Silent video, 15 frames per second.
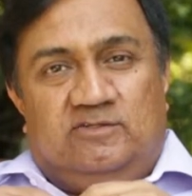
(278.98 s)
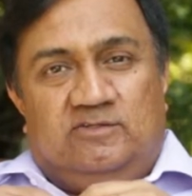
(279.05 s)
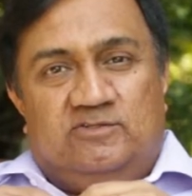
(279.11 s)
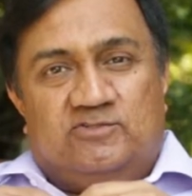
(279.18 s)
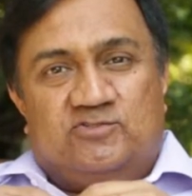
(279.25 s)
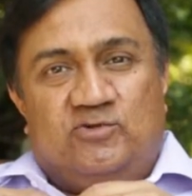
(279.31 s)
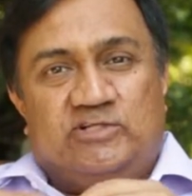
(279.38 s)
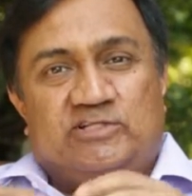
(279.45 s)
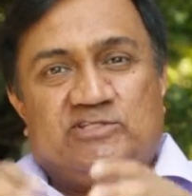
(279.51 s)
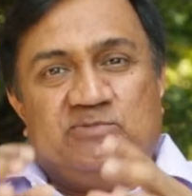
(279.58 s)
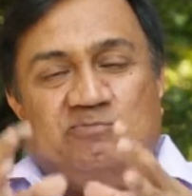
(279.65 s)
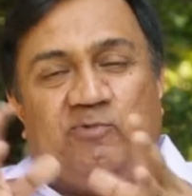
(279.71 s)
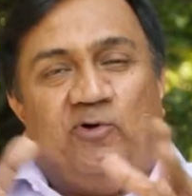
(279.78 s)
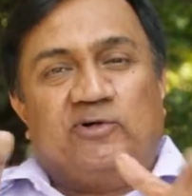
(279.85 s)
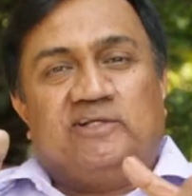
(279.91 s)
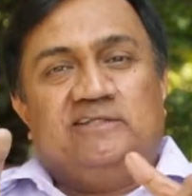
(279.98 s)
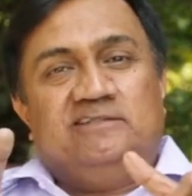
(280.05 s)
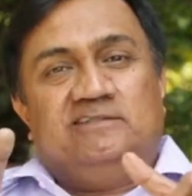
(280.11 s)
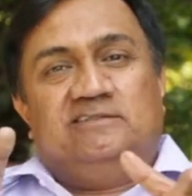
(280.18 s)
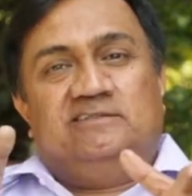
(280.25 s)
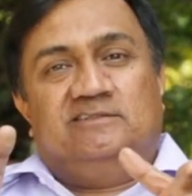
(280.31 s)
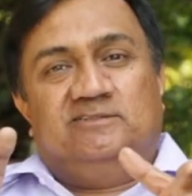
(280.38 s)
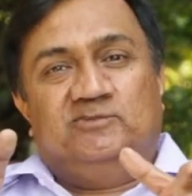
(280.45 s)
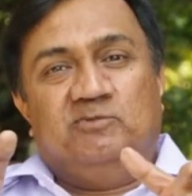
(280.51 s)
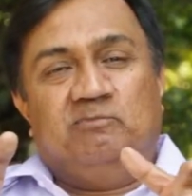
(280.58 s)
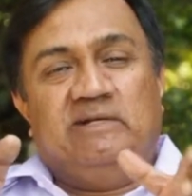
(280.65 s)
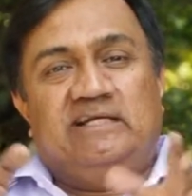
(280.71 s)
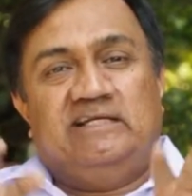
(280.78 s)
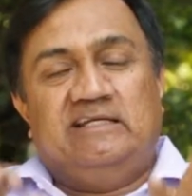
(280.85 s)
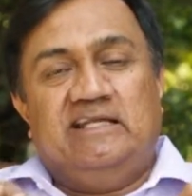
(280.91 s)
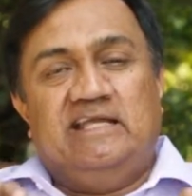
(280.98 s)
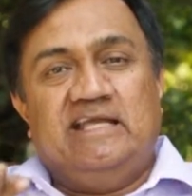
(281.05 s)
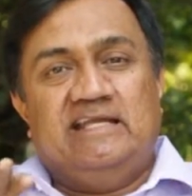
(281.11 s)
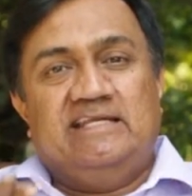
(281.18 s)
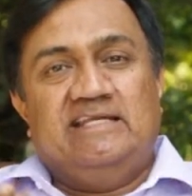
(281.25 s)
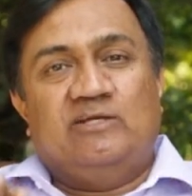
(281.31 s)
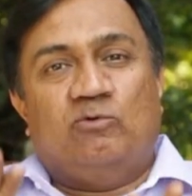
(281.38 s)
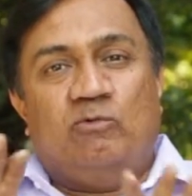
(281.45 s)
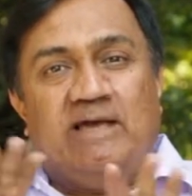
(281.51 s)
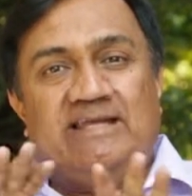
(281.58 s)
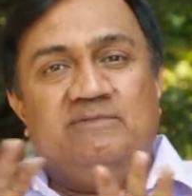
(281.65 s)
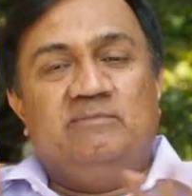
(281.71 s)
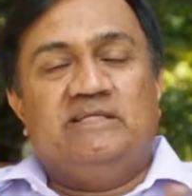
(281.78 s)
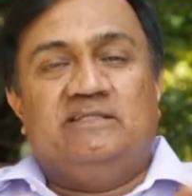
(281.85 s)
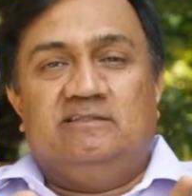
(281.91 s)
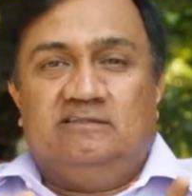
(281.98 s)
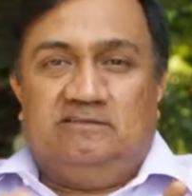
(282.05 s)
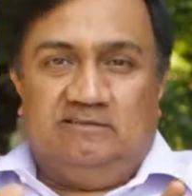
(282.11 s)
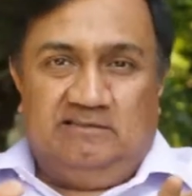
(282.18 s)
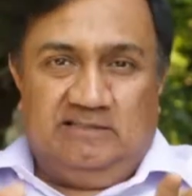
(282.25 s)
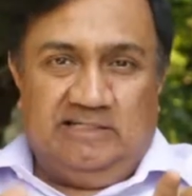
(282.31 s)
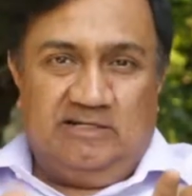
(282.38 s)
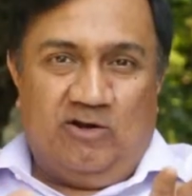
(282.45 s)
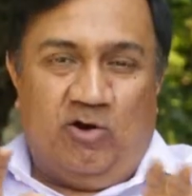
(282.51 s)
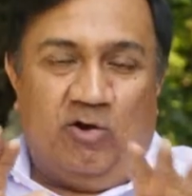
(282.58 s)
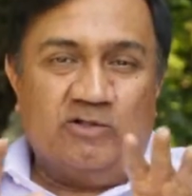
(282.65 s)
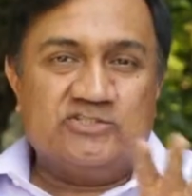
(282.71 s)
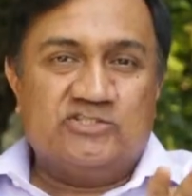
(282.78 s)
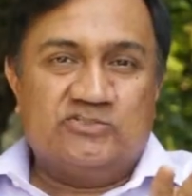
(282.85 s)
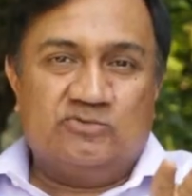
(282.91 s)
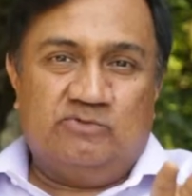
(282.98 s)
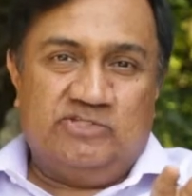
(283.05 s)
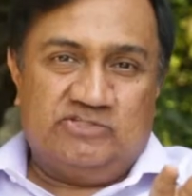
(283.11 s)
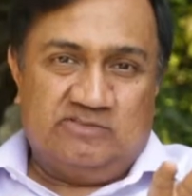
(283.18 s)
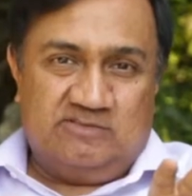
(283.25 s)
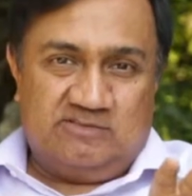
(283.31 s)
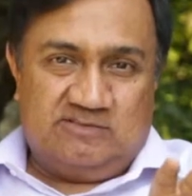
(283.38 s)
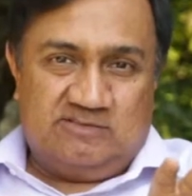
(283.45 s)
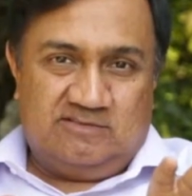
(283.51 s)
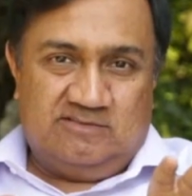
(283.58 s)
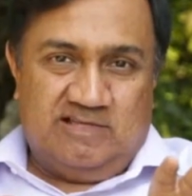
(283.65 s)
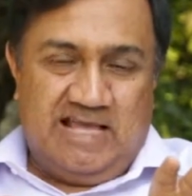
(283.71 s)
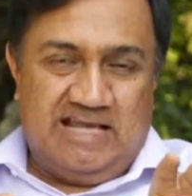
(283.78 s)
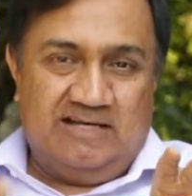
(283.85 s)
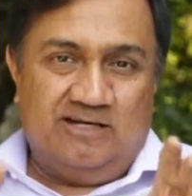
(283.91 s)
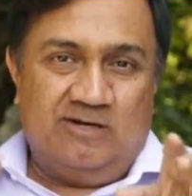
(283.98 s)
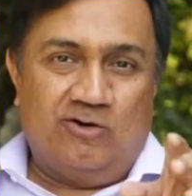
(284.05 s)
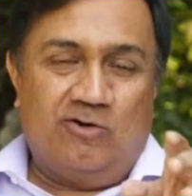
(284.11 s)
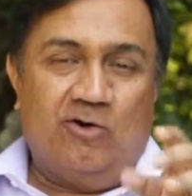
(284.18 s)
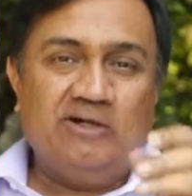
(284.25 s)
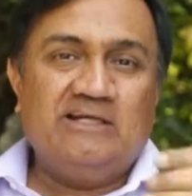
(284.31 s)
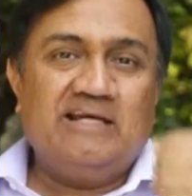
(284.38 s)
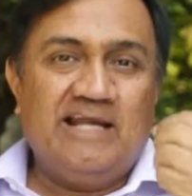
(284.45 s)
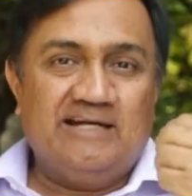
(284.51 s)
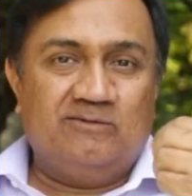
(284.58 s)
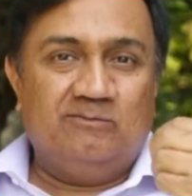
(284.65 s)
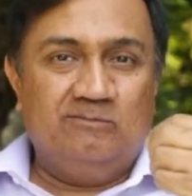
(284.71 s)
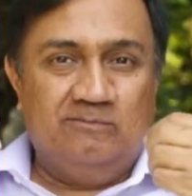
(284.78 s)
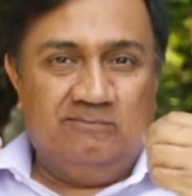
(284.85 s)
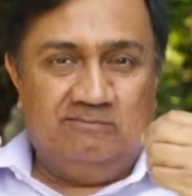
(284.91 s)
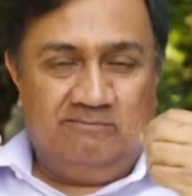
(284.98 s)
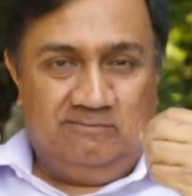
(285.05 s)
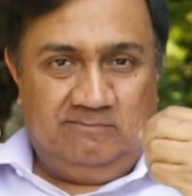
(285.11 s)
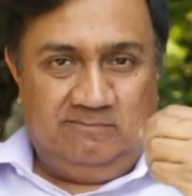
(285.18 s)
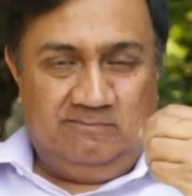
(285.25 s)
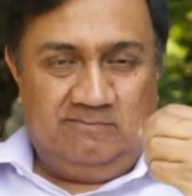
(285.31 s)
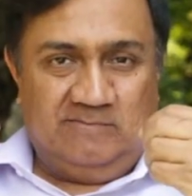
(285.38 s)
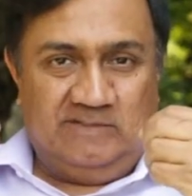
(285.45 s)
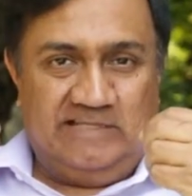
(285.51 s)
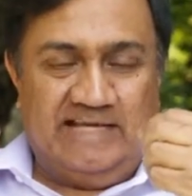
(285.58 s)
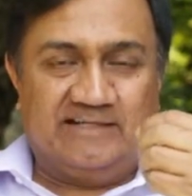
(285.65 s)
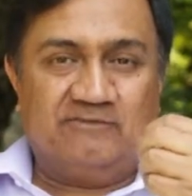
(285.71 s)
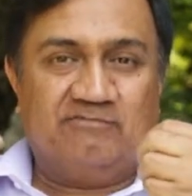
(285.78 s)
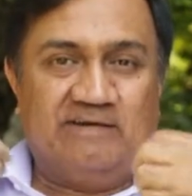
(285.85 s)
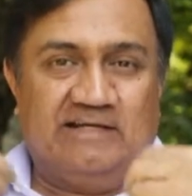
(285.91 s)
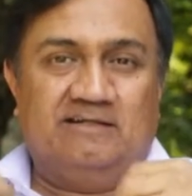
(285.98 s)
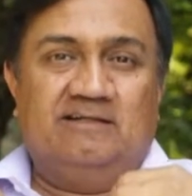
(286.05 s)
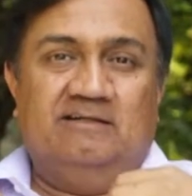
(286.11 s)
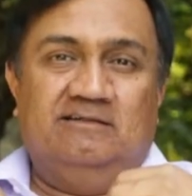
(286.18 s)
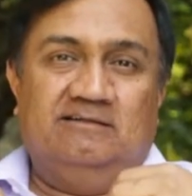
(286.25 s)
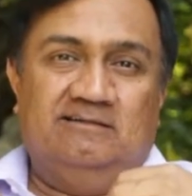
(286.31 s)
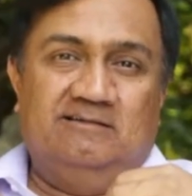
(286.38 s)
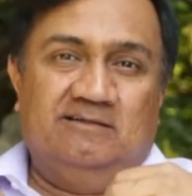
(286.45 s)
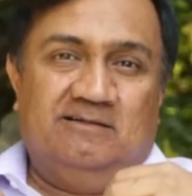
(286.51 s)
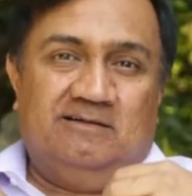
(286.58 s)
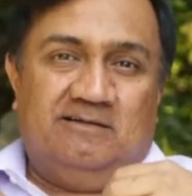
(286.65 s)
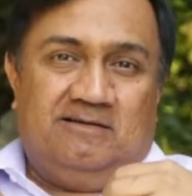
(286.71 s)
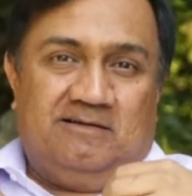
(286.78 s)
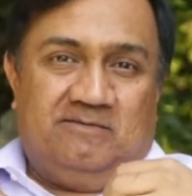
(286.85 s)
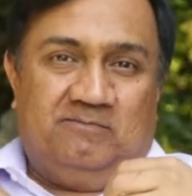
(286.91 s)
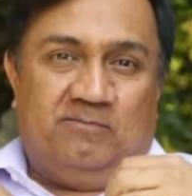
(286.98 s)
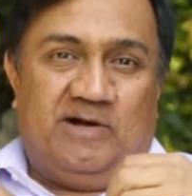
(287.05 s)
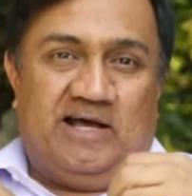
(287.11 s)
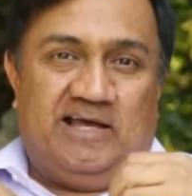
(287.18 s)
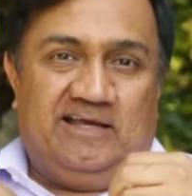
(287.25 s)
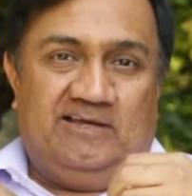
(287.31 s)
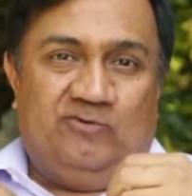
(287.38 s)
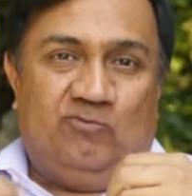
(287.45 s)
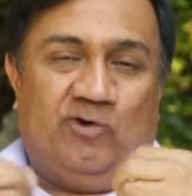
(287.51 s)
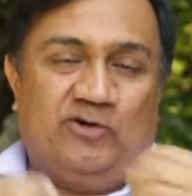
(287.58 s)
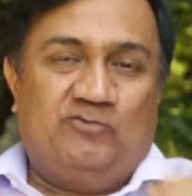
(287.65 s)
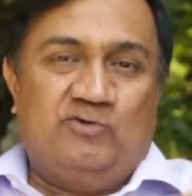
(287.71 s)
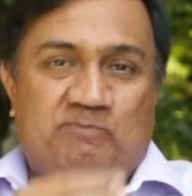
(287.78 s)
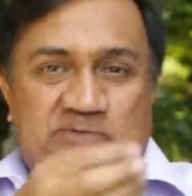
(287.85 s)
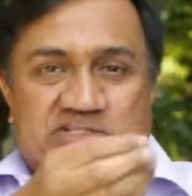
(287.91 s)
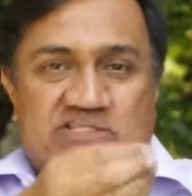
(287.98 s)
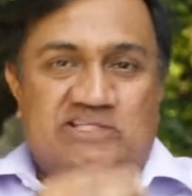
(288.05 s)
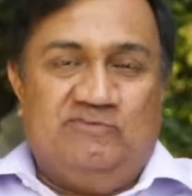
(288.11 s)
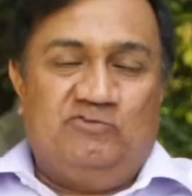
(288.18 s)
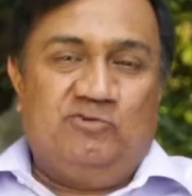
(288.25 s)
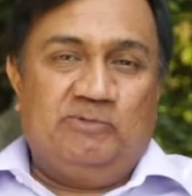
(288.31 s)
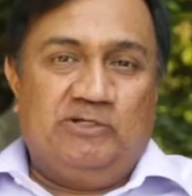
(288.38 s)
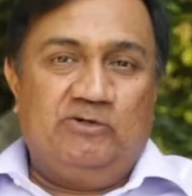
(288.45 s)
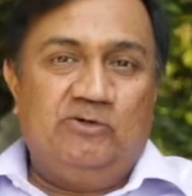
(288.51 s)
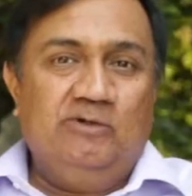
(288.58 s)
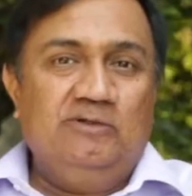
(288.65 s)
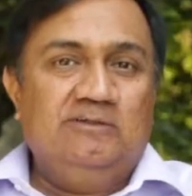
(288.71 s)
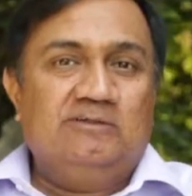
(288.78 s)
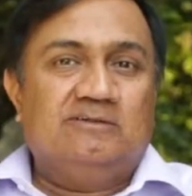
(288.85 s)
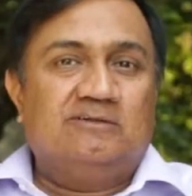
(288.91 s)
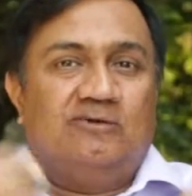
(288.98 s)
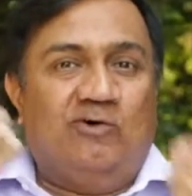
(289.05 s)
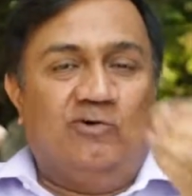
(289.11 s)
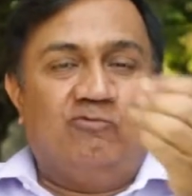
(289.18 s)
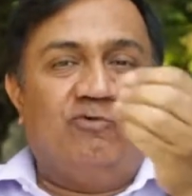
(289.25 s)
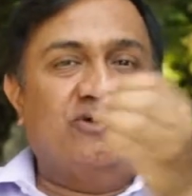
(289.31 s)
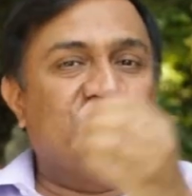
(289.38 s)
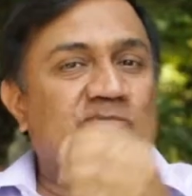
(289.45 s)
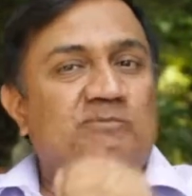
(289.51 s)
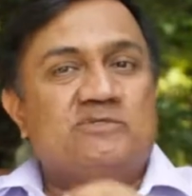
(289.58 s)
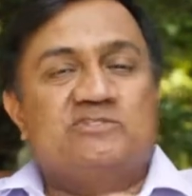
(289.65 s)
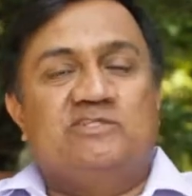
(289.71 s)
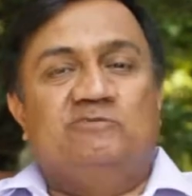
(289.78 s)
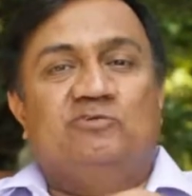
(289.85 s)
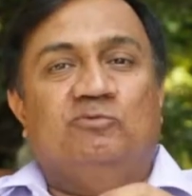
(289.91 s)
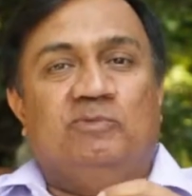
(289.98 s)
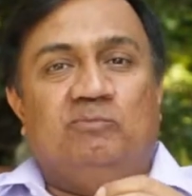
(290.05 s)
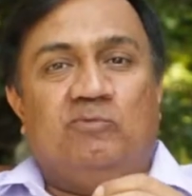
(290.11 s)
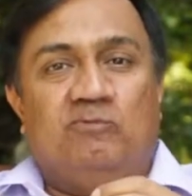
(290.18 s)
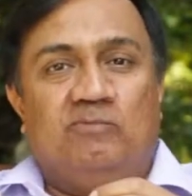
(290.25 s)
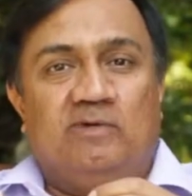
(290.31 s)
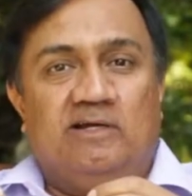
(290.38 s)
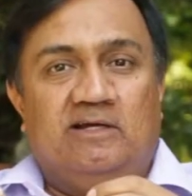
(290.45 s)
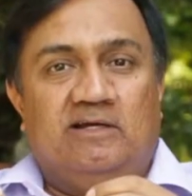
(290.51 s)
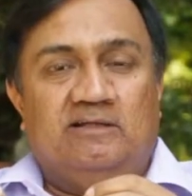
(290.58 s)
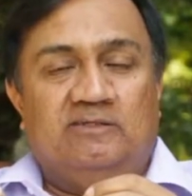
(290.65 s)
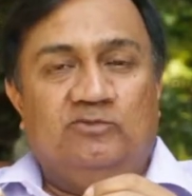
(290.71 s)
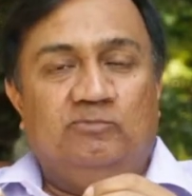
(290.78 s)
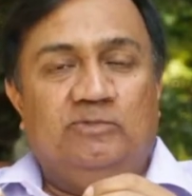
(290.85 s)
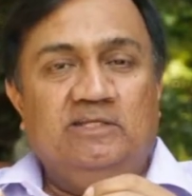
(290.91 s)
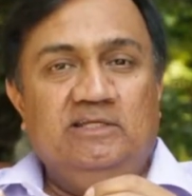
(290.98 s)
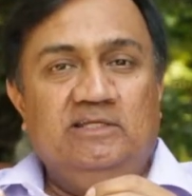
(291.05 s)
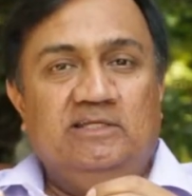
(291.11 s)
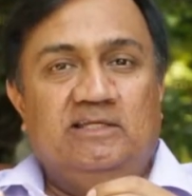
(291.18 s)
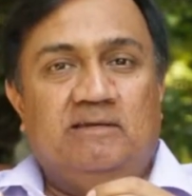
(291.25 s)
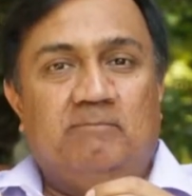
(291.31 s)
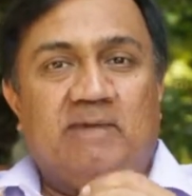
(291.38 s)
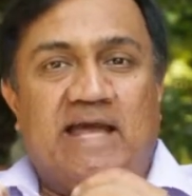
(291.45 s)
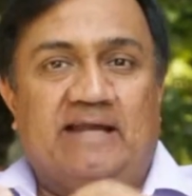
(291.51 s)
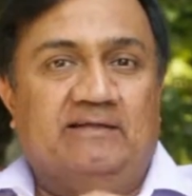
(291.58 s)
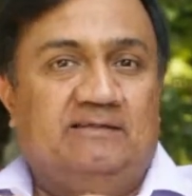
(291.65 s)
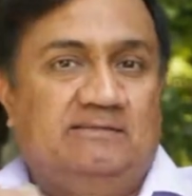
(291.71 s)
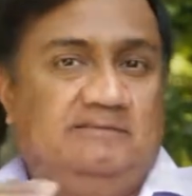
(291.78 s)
So it is important to maintain equanimity in all situations and not get affected by what we perceive to be good or what we perceive to be bad.